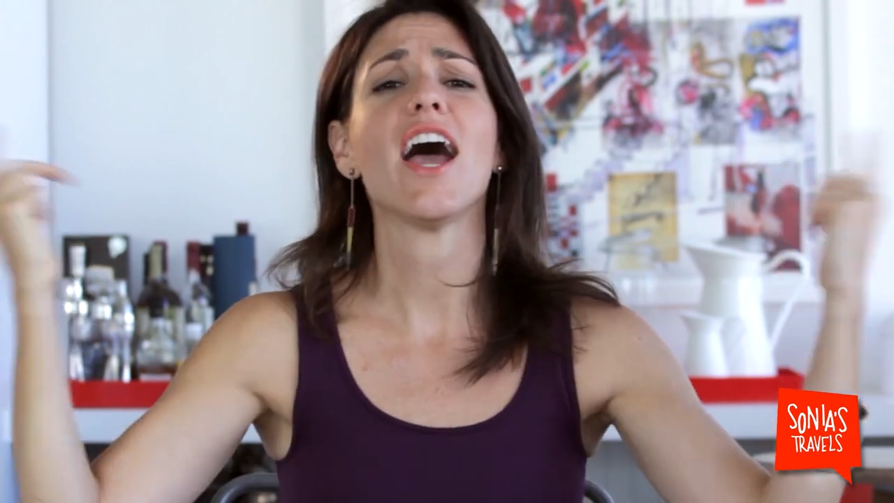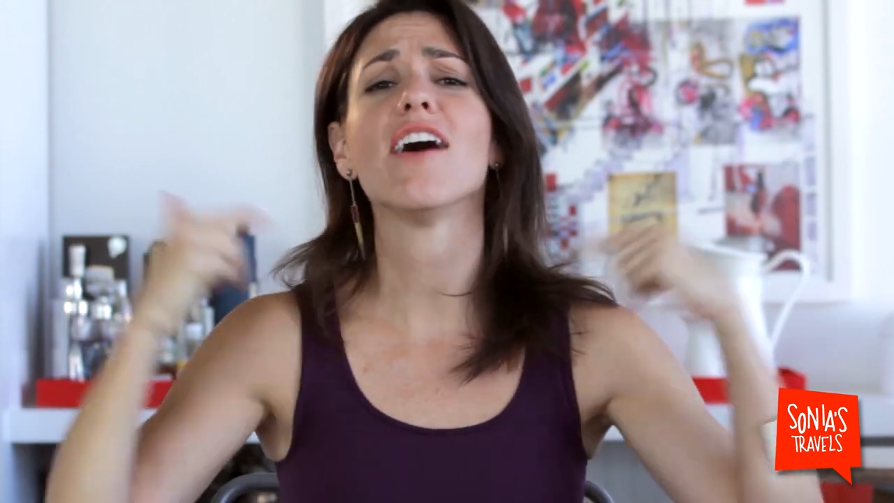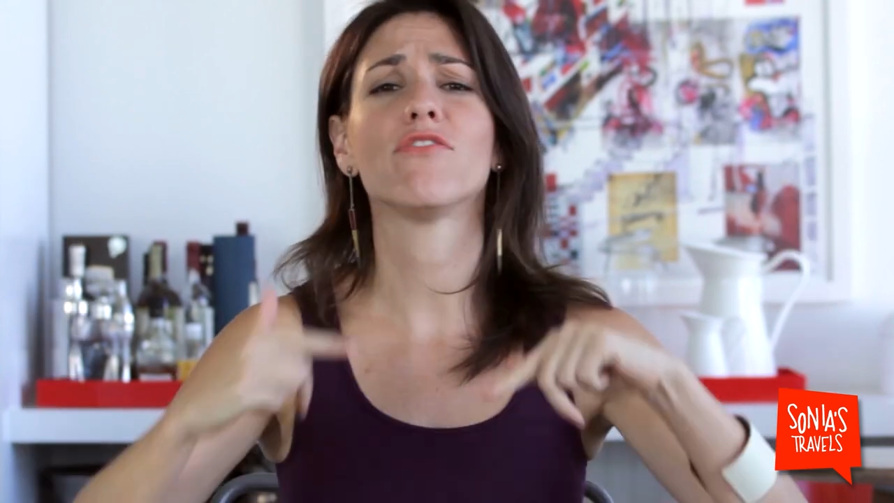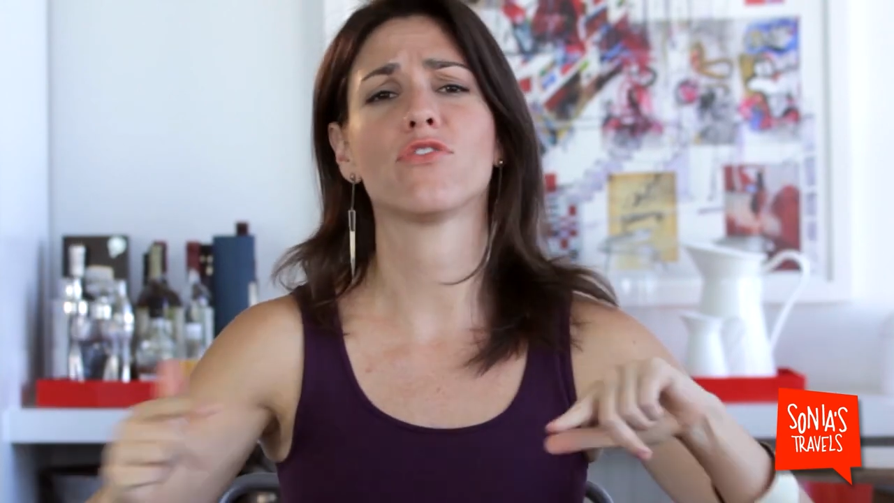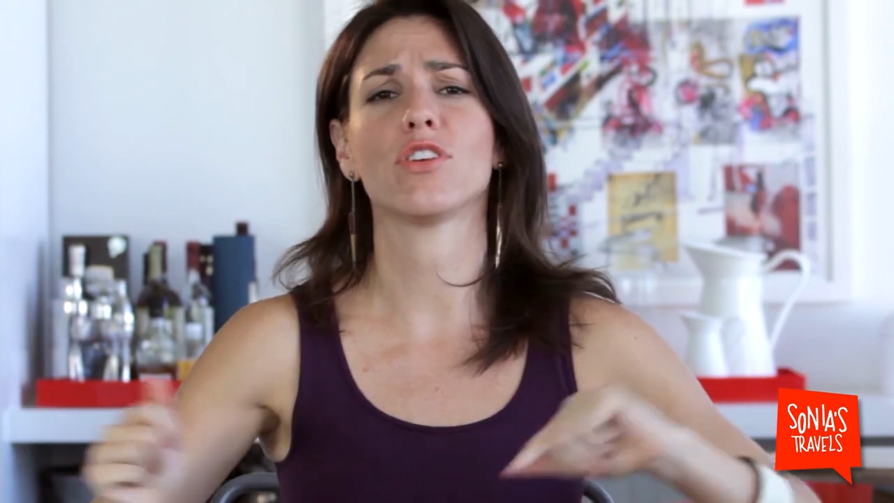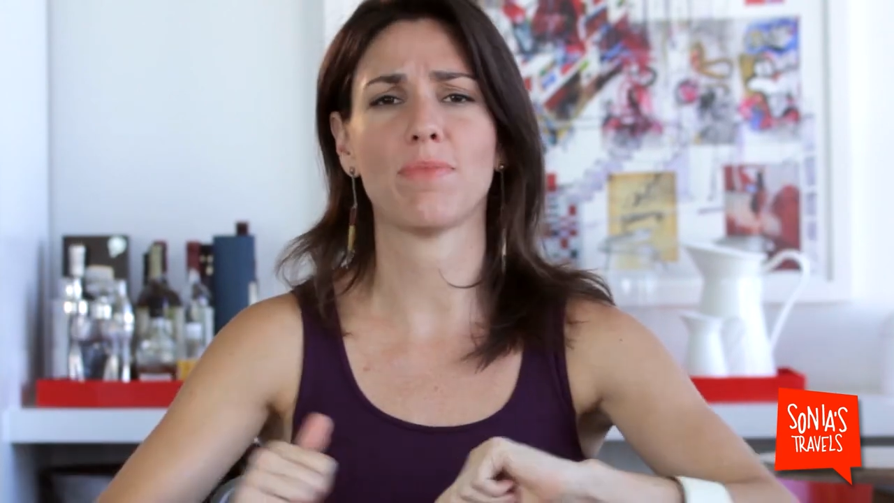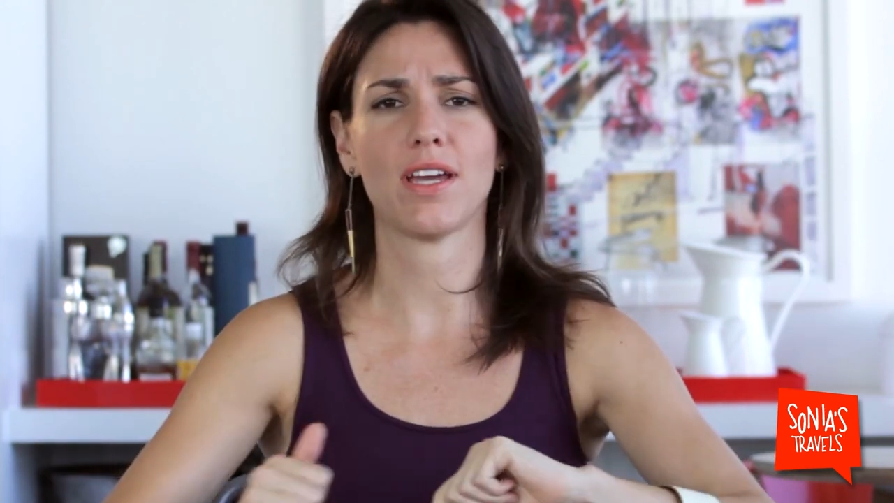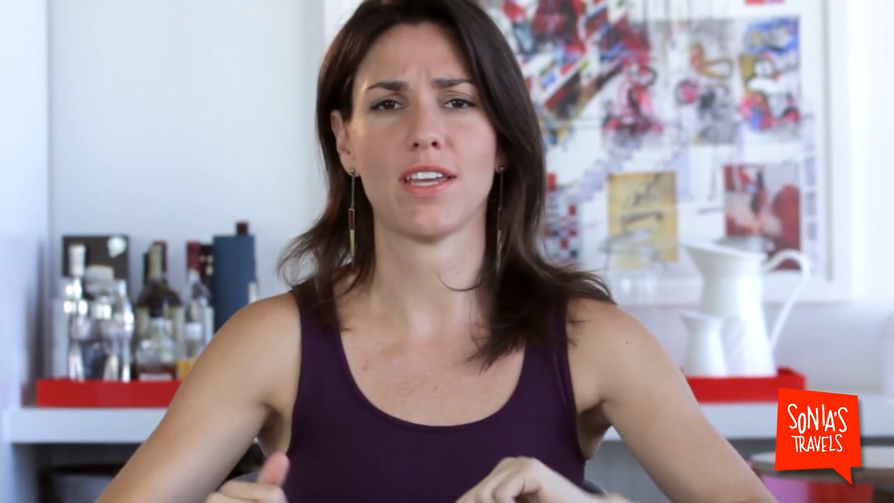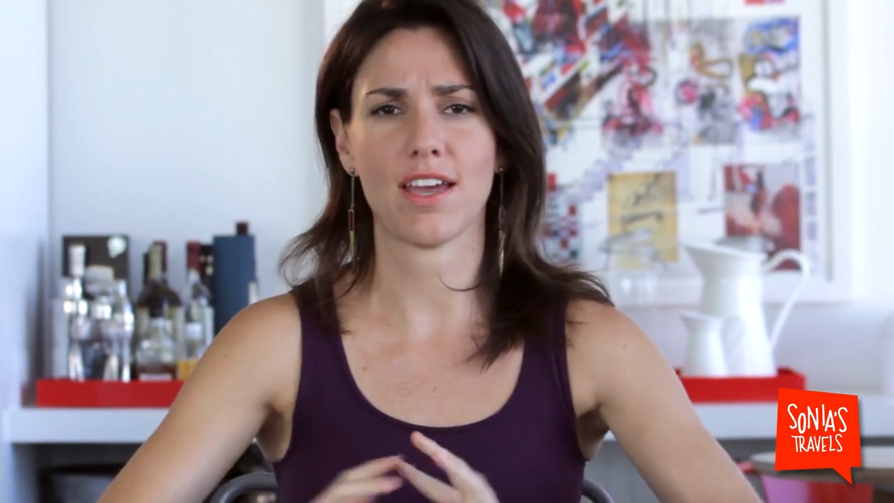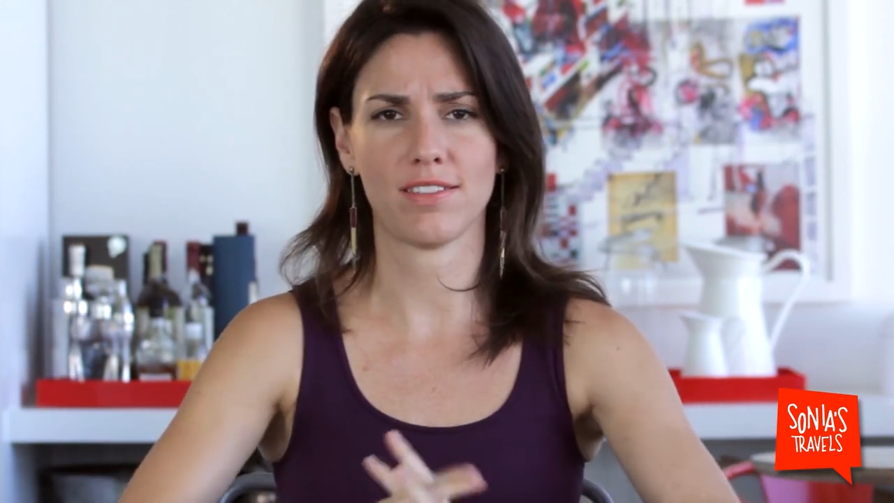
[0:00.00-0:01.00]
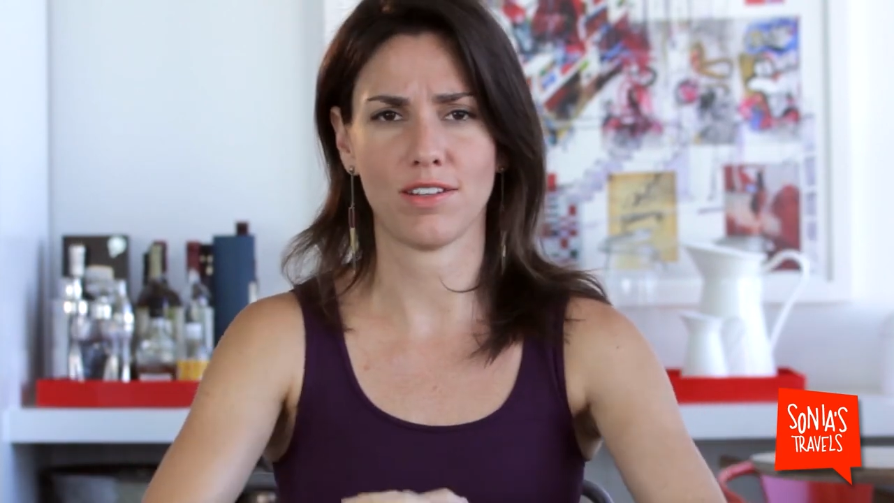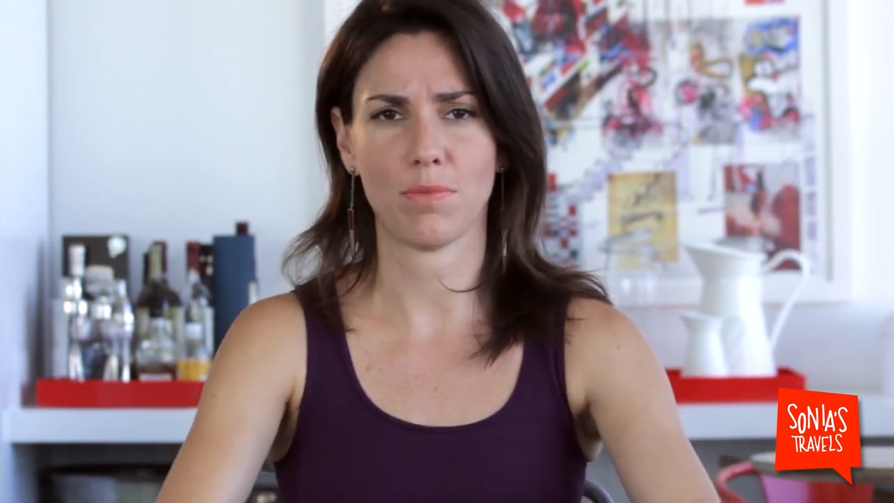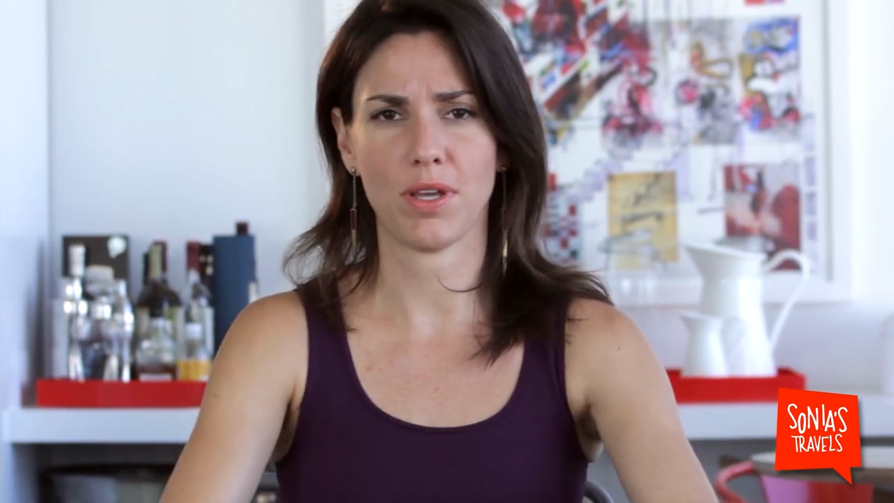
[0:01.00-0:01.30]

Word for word: everybody has an